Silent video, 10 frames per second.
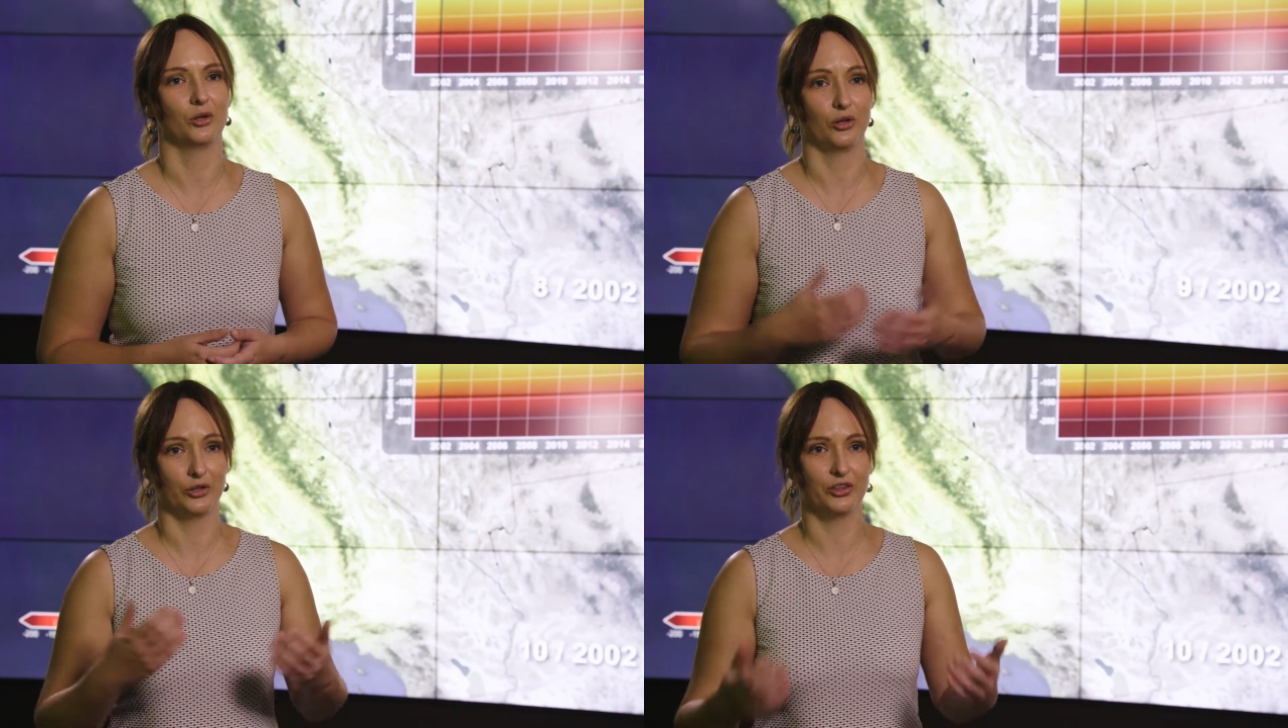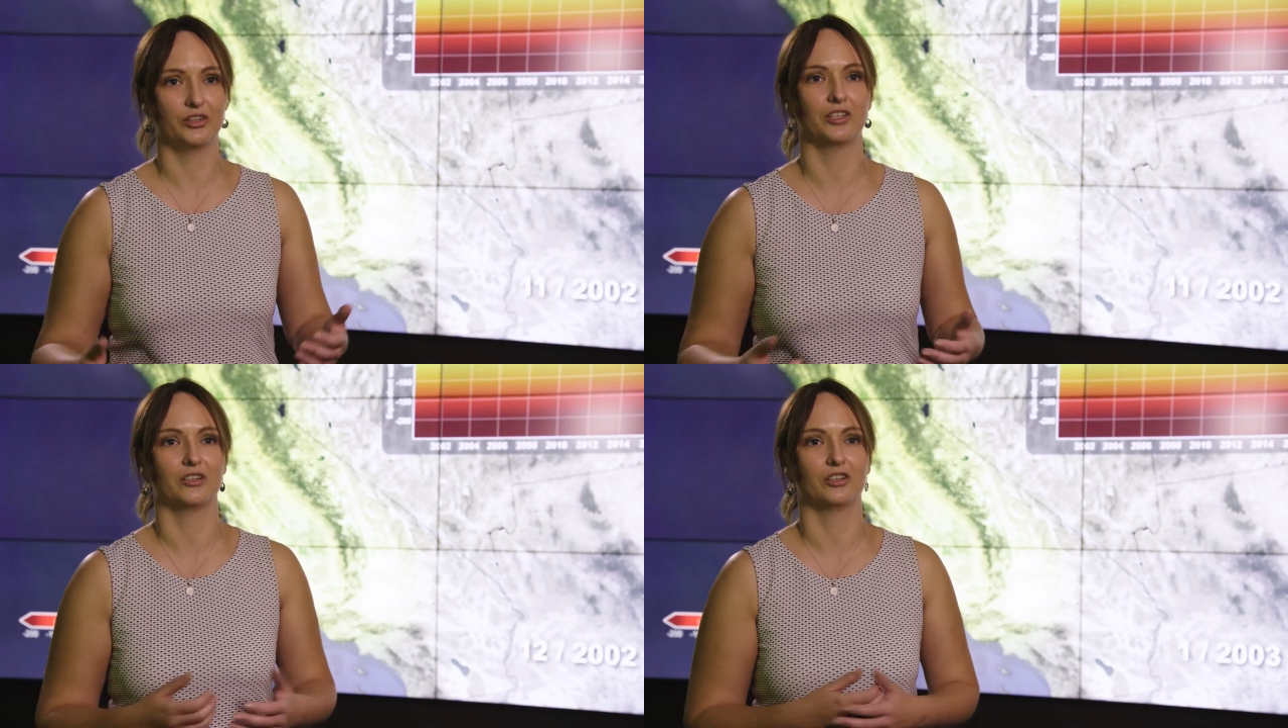
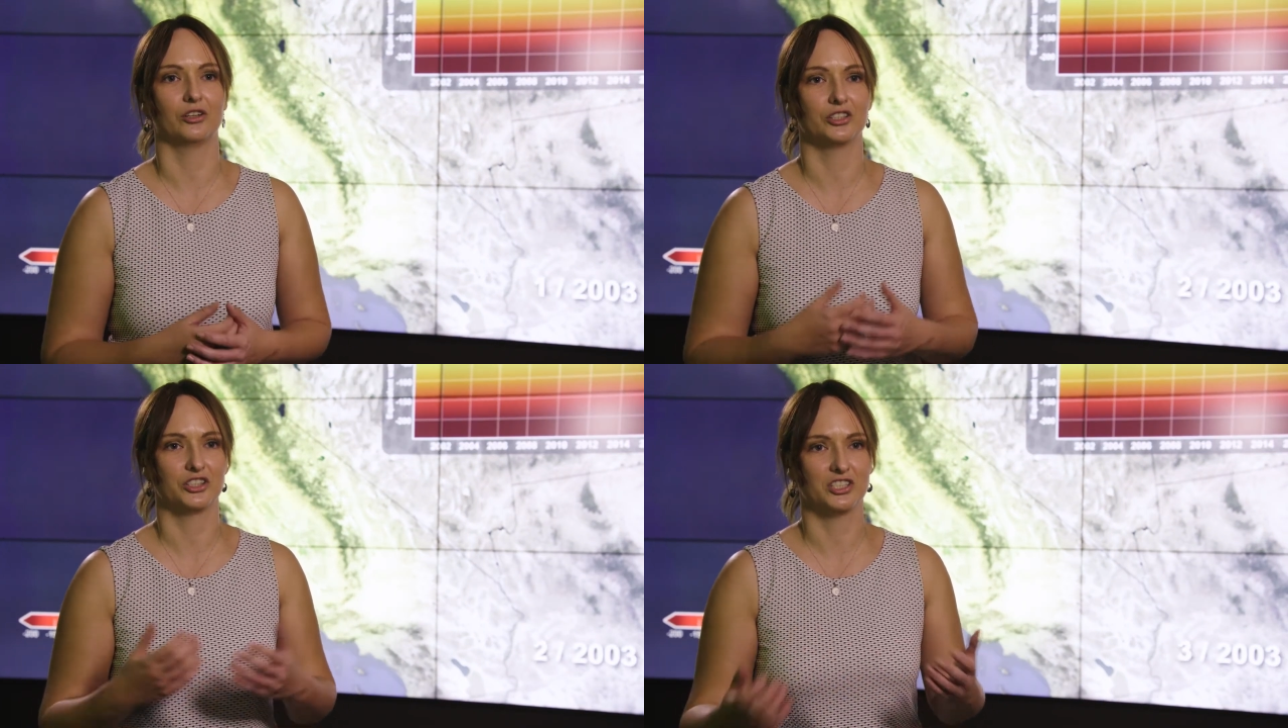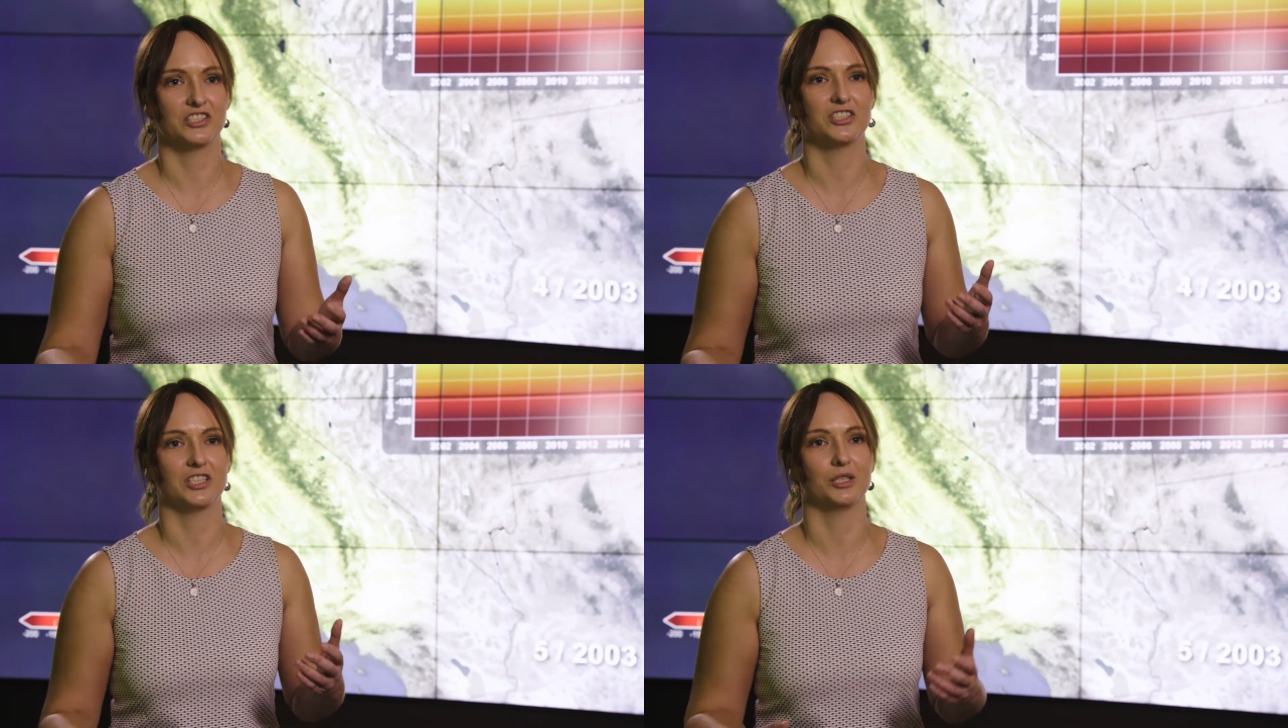Earth, our
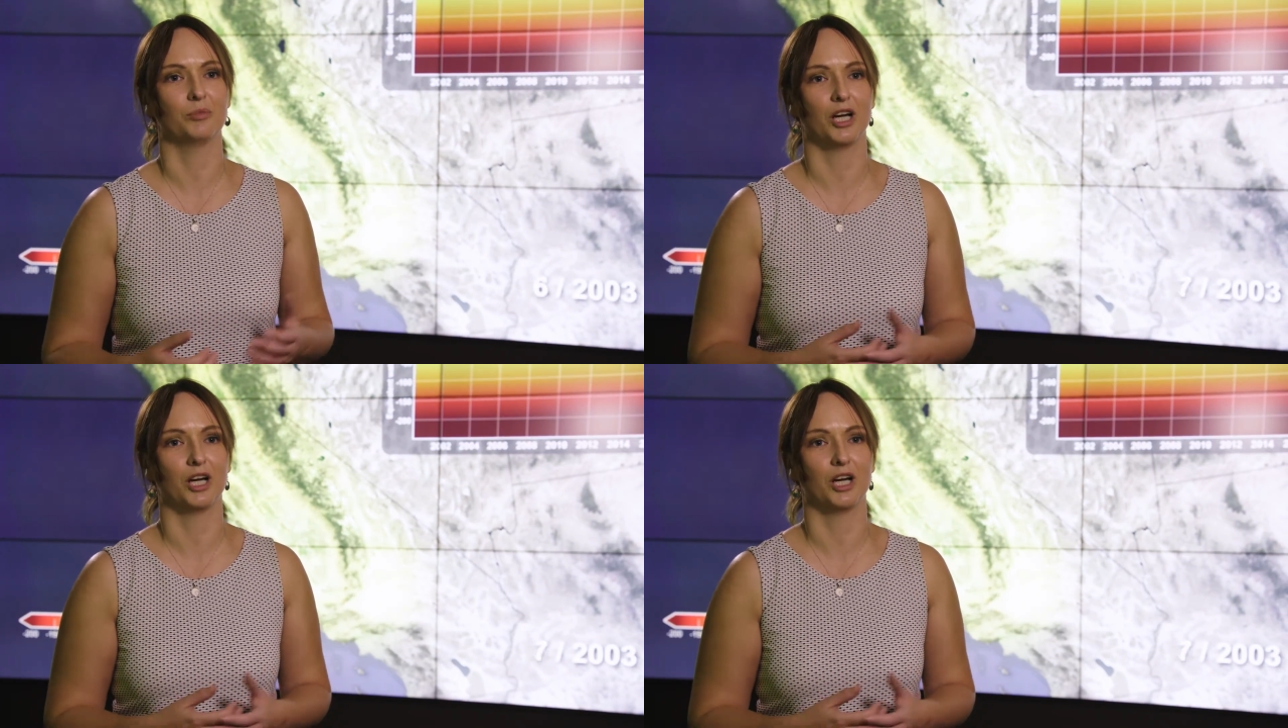system,